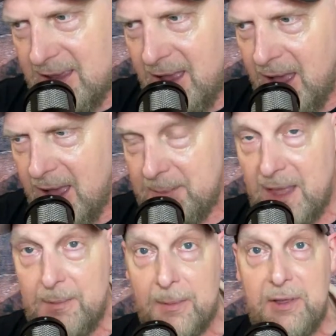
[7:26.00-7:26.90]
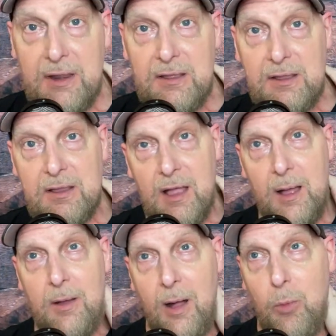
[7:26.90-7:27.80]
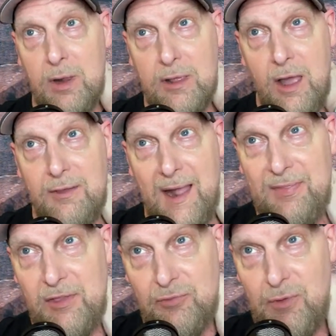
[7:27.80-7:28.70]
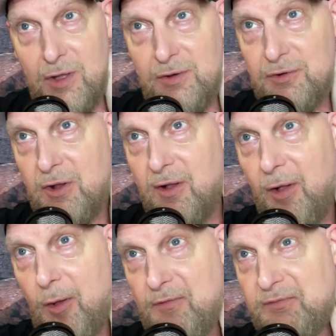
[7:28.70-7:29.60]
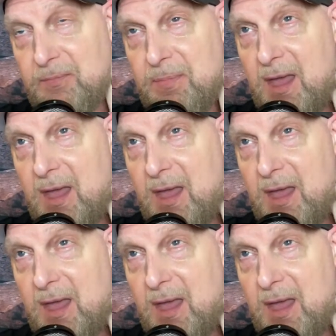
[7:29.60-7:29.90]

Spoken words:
I want to go down this road of